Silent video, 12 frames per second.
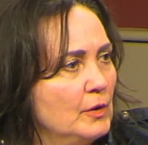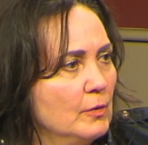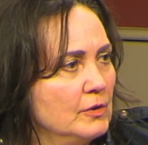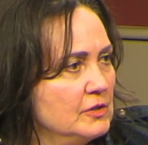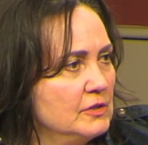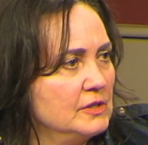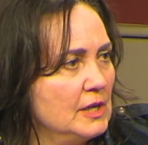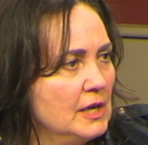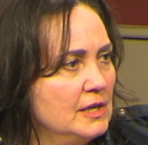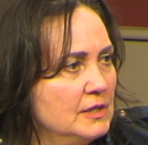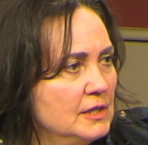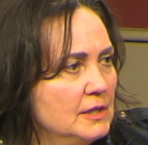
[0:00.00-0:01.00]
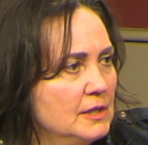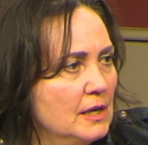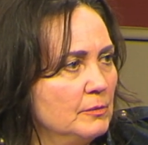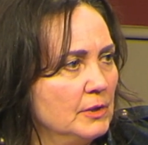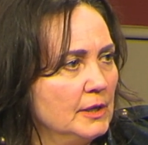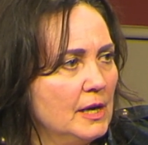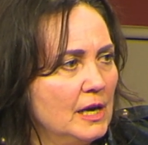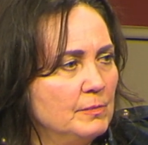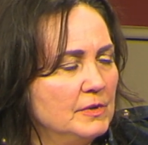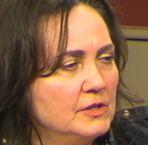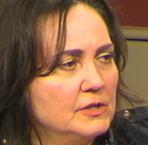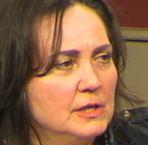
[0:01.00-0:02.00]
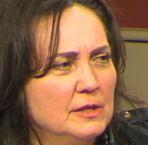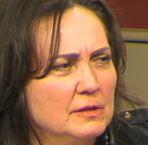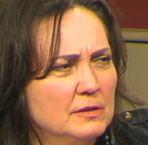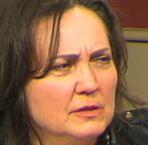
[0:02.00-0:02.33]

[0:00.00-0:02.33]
courses that I did that really had me see